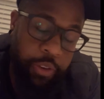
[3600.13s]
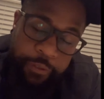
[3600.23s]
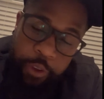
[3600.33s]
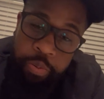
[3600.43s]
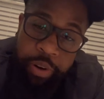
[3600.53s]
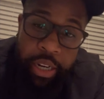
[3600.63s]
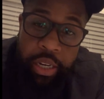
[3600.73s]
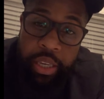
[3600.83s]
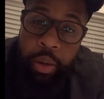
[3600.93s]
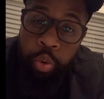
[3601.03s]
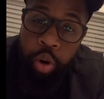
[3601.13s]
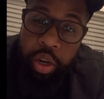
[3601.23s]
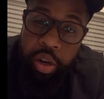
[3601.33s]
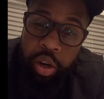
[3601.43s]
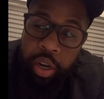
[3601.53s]
a few projects I'm
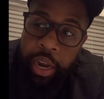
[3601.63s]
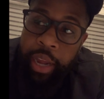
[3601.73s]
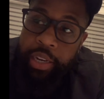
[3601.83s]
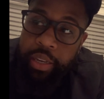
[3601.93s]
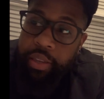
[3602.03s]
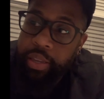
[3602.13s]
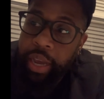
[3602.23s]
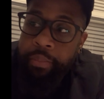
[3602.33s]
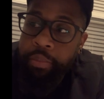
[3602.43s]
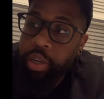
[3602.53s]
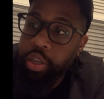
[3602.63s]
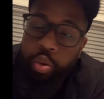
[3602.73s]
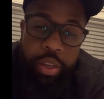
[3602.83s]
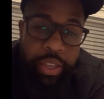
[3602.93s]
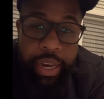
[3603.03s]
working on, and I'm just
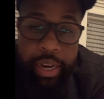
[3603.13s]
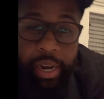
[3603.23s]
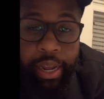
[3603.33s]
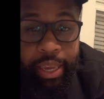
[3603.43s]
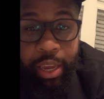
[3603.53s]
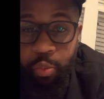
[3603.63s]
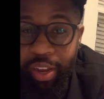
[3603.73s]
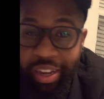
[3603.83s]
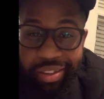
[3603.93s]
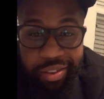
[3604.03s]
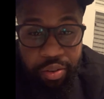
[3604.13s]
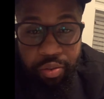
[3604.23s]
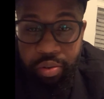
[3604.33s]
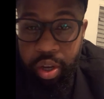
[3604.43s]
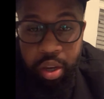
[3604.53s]
so excited. I can't wait
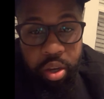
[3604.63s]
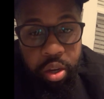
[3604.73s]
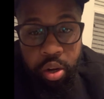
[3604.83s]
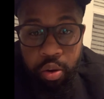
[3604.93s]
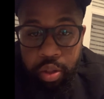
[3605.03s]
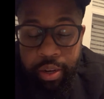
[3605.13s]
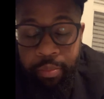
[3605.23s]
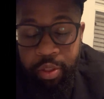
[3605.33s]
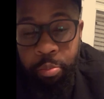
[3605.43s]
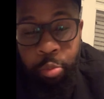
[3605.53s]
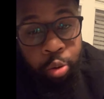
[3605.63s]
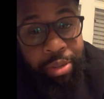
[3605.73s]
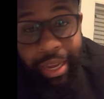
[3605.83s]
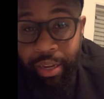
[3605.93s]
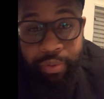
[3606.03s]
until the
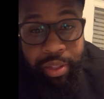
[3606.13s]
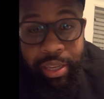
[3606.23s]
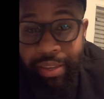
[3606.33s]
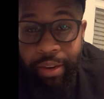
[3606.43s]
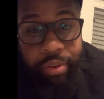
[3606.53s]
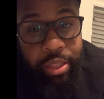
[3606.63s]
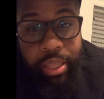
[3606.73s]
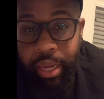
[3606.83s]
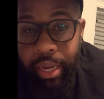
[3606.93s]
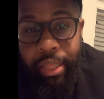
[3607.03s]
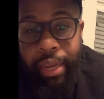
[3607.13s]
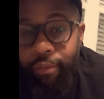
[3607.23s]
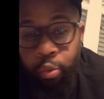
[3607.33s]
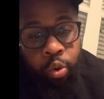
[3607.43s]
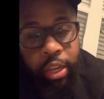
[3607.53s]
moment I can release everything and let
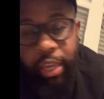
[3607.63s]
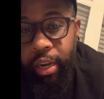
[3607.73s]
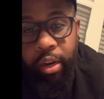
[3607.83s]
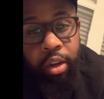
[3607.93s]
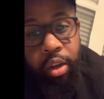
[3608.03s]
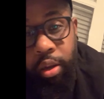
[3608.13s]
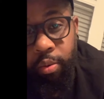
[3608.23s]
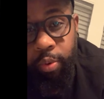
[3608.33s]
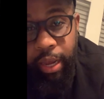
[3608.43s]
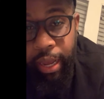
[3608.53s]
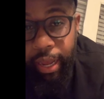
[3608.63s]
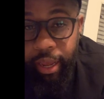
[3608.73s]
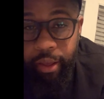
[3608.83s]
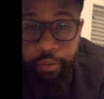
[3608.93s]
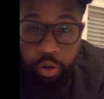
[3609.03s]
everyone hear what I
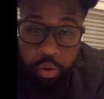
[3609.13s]
have.